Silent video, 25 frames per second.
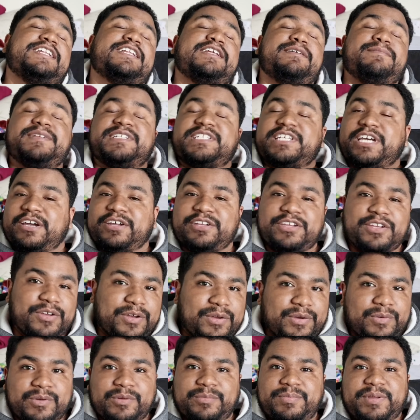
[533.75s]
let me tell you,
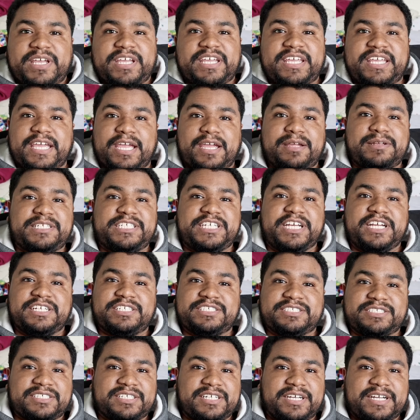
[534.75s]
it would be a game
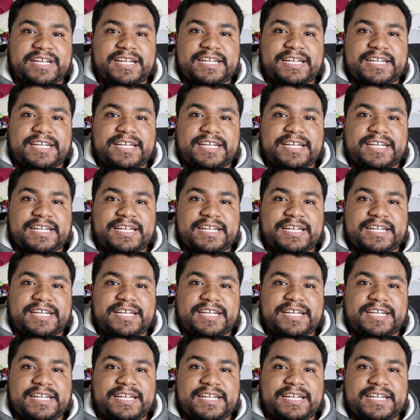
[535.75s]
changer.